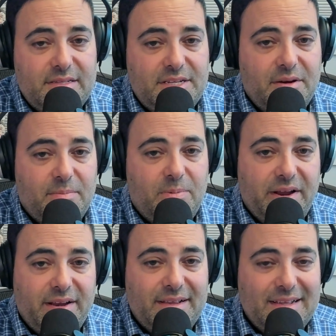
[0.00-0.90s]
to your
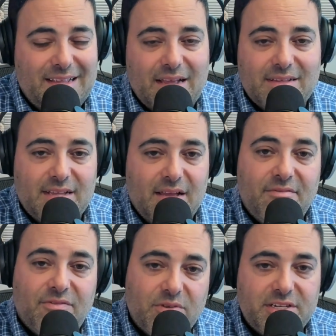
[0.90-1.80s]
point,
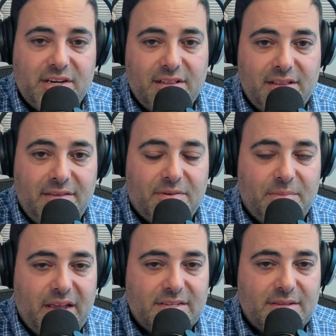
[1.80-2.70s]
unfortunately for
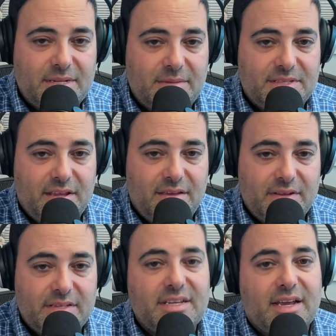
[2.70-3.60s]
me, I sometimes think of
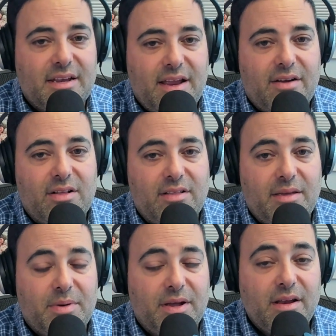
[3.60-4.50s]
it
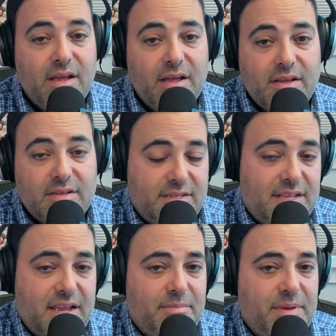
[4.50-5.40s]
secondarily, but
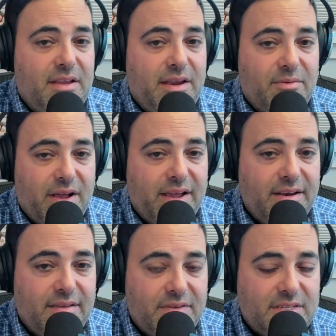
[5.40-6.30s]
sustainability, right?
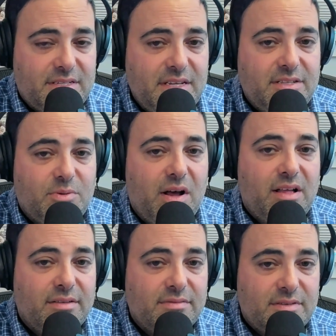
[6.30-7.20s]
If it's
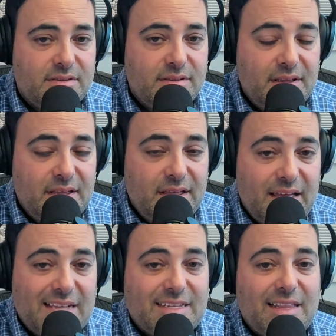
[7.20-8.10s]
T12s,
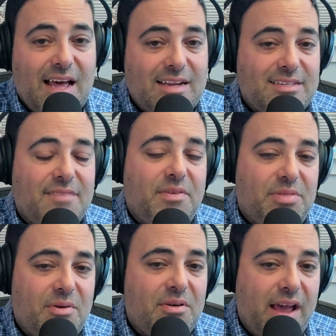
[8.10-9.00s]
that's a lot of stuff you're
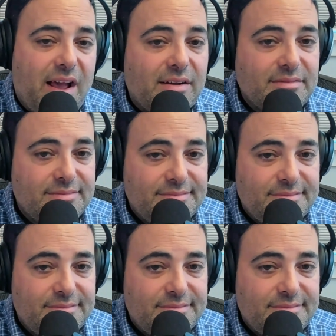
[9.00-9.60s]
throwing out.